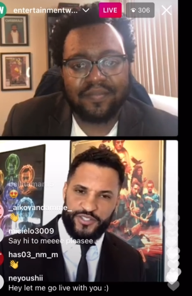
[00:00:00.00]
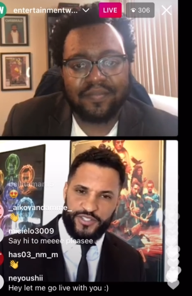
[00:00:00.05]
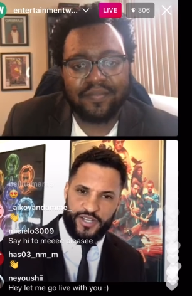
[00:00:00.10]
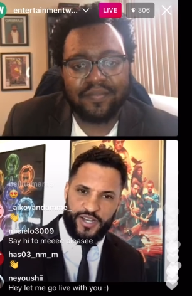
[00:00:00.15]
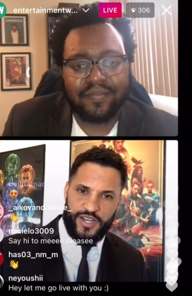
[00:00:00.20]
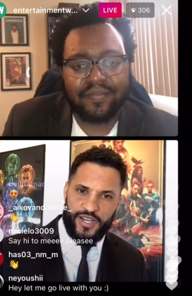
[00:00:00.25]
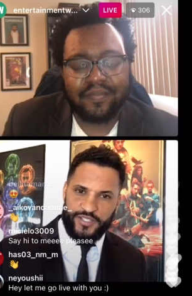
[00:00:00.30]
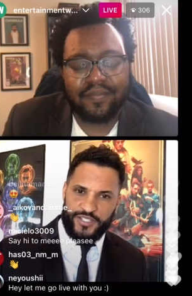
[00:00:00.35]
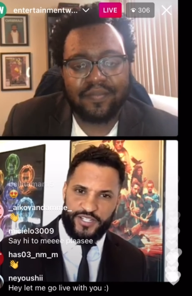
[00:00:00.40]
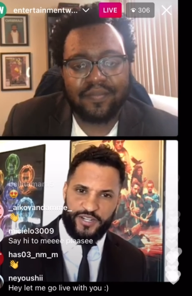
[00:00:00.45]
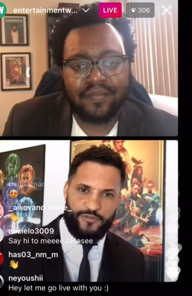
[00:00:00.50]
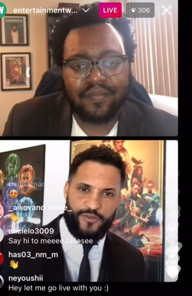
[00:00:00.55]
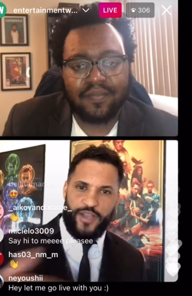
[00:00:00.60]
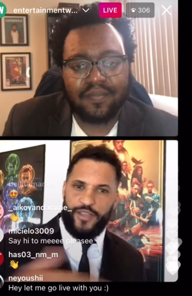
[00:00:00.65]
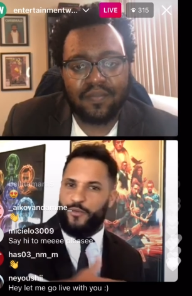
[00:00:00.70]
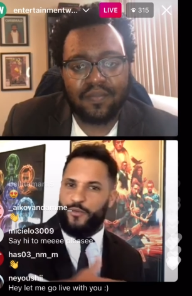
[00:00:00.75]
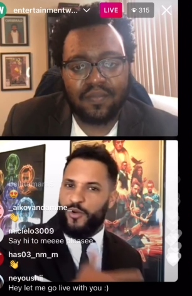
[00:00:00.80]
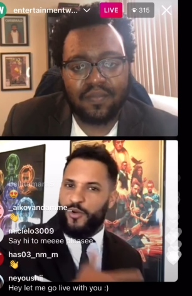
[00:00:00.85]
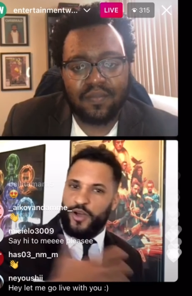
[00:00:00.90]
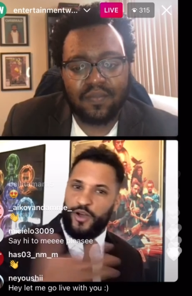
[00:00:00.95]
Speaker 1: Starz and
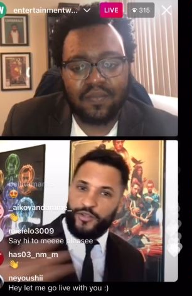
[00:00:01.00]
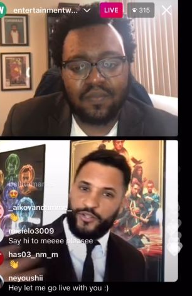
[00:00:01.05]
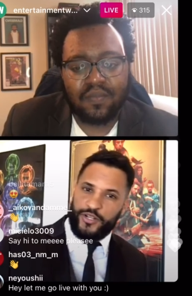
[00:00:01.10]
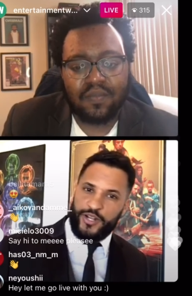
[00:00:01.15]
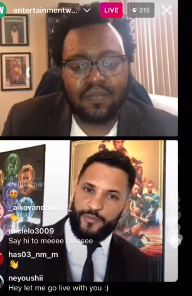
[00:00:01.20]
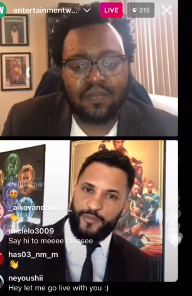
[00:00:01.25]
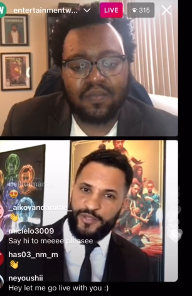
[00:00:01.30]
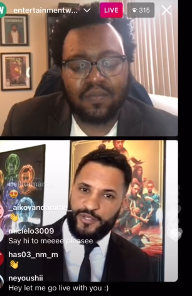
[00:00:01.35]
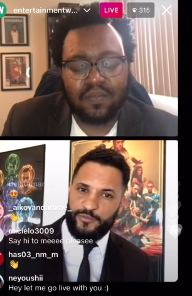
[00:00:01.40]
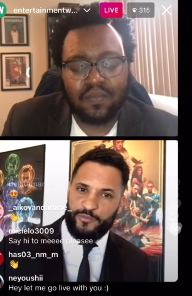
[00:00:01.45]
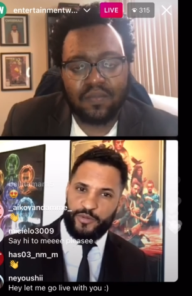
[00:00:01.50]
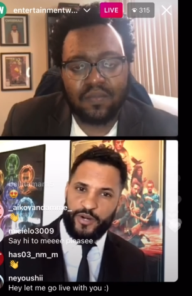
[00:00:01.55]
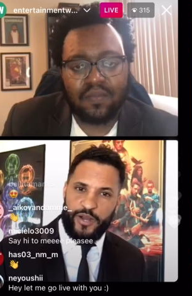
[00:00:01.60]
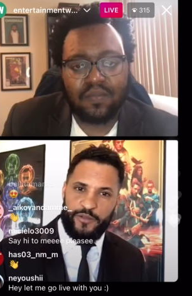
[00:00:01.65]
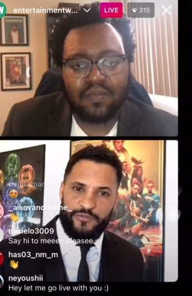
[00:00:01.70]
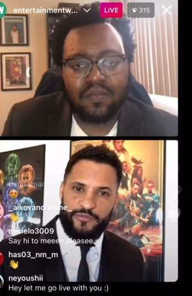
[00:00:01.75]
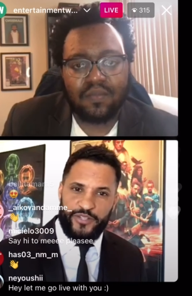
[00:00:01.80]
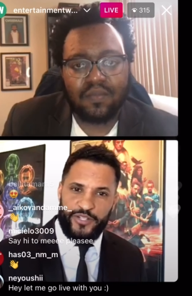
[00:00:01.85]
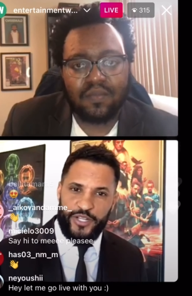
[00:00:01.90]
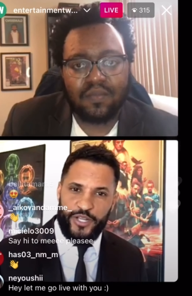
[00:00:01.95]
around the world on Amazon
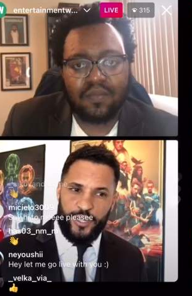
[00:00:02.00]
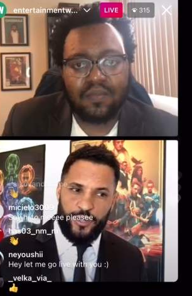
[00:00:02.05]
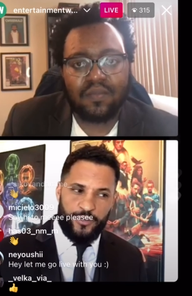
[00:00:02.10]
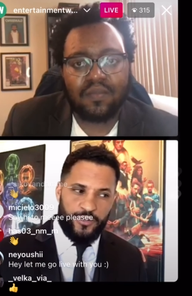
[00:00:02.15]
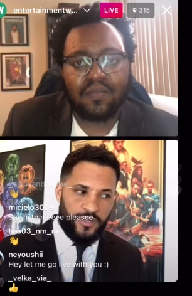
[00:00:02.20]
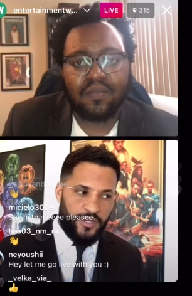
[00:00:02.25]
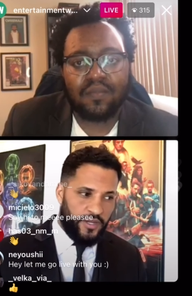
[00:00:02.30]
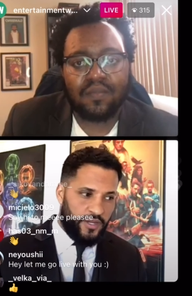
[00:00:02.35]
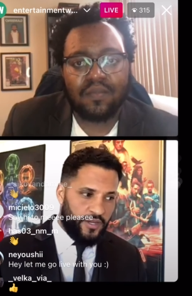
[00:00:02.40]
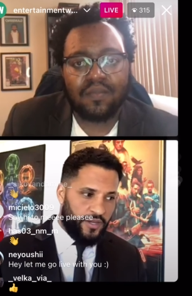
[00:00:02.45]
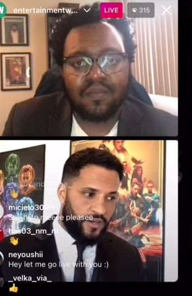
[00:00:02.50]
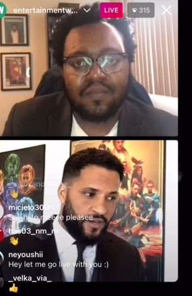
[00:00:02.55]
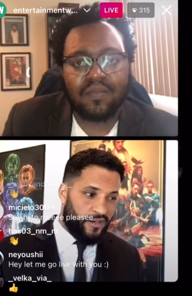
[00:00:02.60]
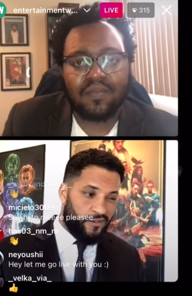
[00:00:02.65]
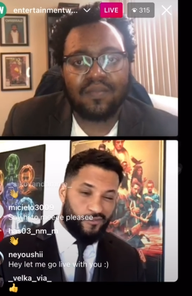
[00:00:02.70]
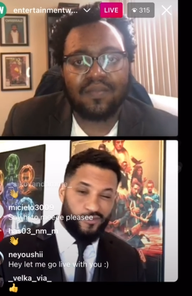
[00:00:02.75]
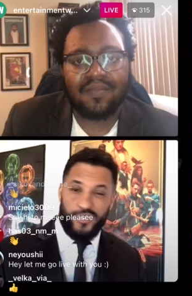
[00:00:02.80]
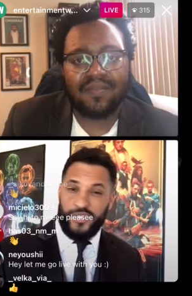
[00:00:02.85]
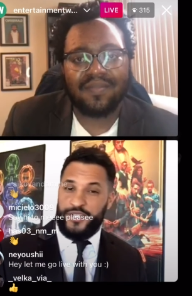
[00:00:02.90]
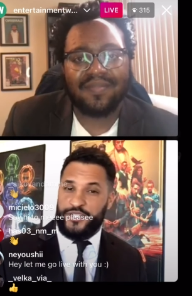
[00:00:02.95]
Prime Video
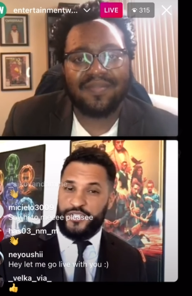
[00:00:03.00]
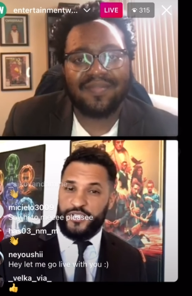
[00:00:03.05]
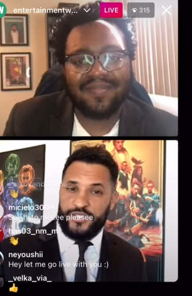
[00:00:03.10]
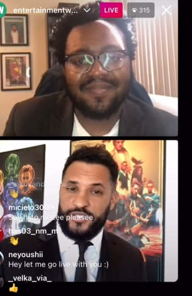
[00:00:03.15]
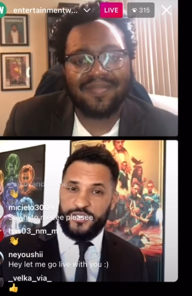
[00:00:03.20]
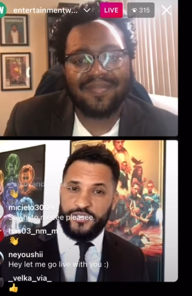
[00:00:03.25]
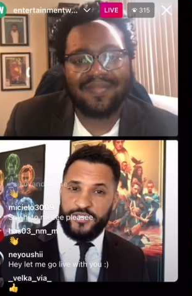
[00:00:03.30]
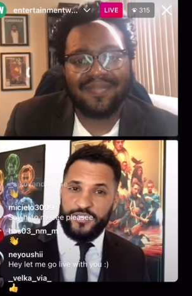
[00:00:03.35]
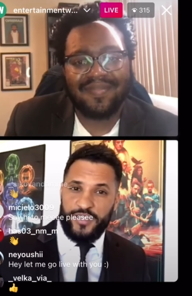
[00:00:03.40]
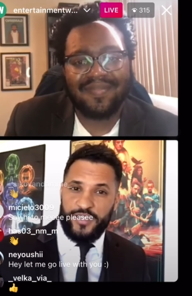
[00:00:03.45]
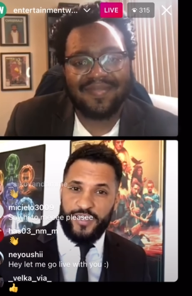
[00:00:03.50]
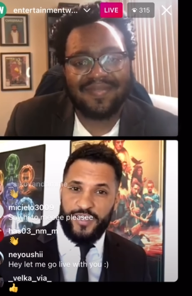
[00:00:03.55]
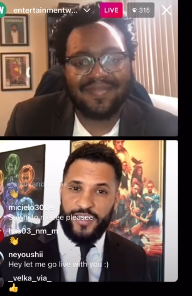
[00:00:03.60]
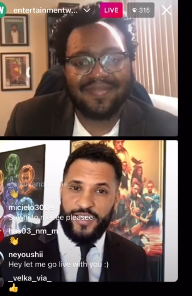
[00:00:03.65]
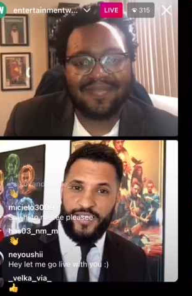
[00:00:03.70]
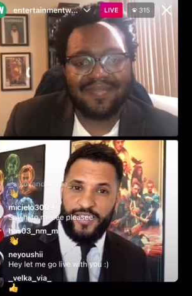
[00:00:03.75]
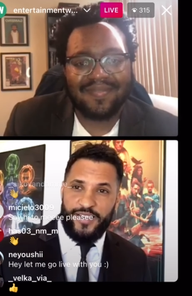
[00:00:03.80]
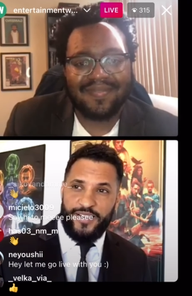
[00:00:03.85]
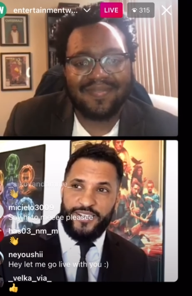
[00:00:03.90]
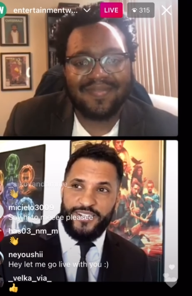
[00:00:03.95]
are really just
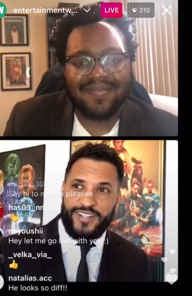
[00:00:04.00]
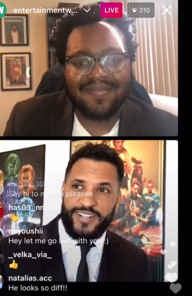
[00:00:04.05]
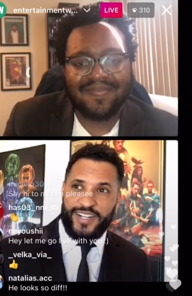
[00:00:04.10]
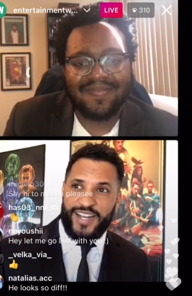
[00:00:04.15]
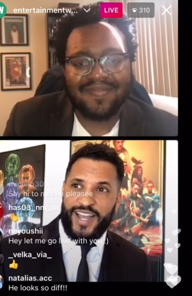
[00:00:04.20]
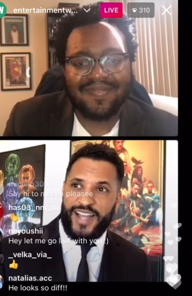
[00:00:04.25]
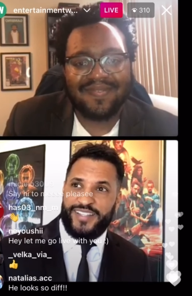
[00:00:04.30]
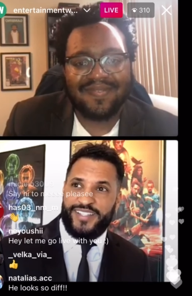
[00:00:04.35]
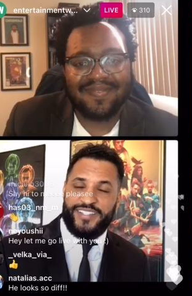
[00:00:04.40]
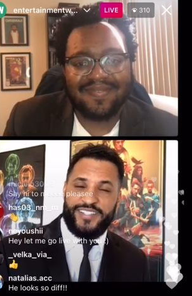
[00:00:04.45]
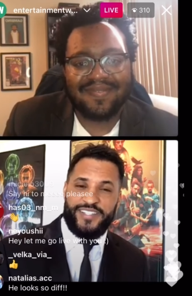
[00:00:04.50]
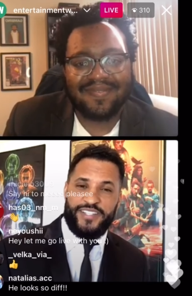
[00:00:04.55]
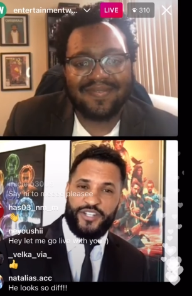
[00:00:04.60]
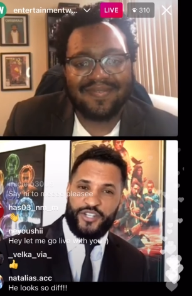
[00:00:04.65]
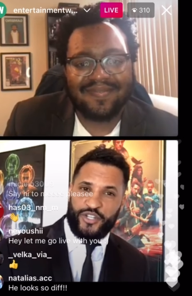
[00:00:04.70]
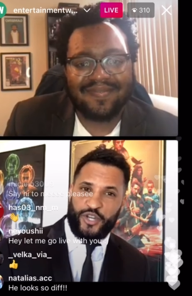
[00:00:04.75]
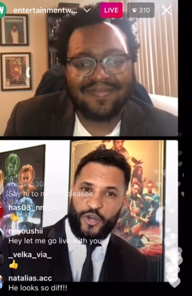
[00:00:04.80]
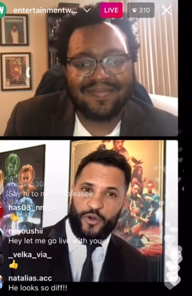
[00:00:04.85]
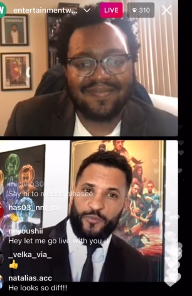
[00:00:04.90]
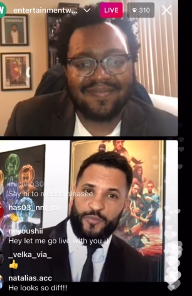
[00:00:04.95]
uh, glad to see
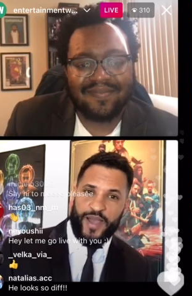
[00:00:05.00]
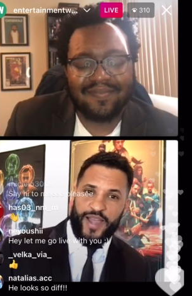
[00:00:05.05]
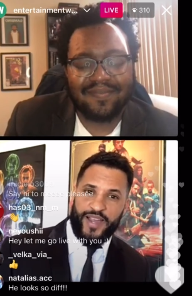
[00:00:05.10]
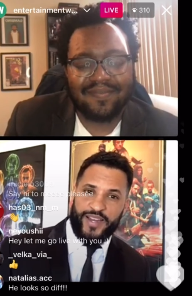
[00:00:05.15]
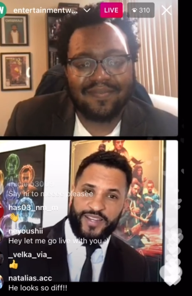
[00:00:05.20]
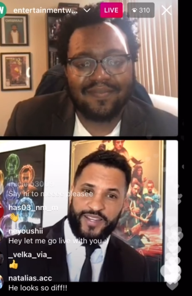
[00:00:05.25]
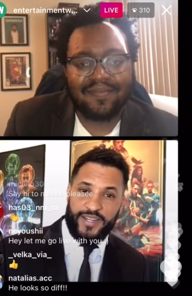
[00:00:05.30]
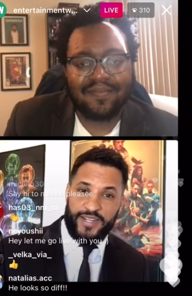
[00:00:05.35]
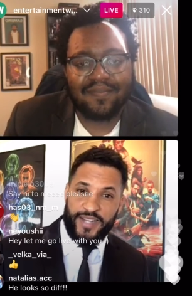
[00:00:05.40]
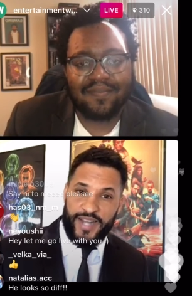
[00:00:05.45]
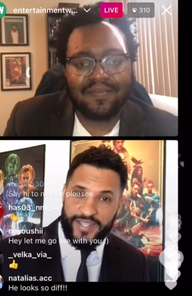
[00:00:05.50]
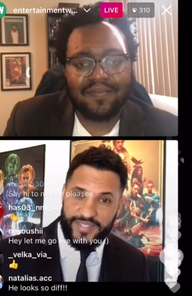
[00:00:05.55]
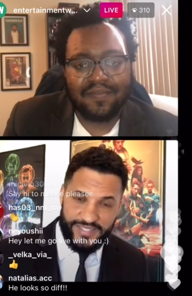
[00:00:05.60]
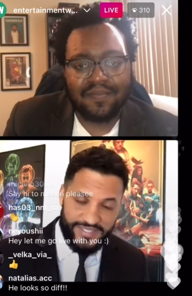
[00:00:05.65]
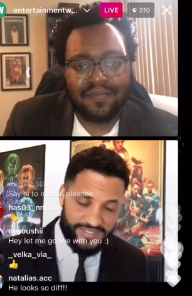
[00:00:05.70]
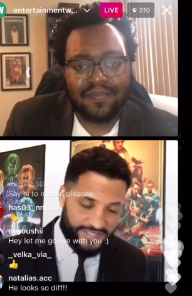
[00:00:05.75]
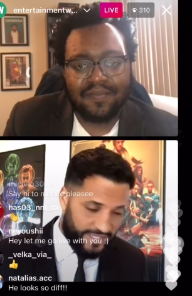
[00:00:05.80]
the show back. Glad to